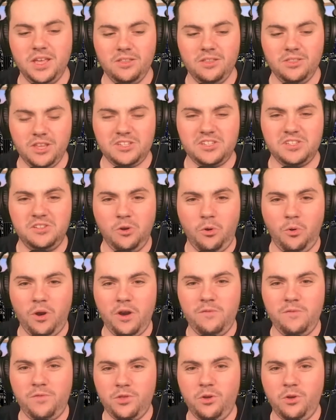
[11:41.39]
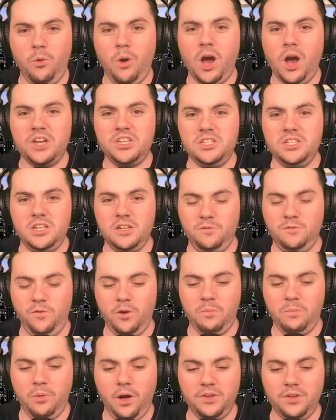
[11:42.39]
This story for the Washington
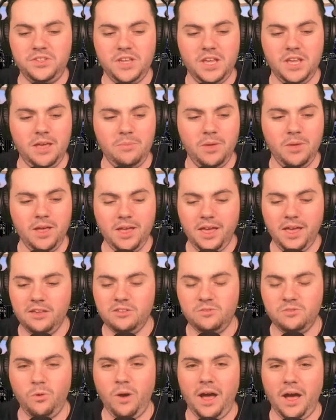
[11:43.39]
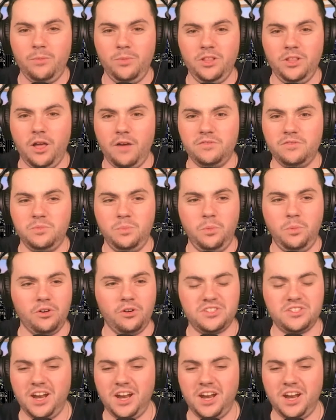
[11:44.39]
football team is why we love sports.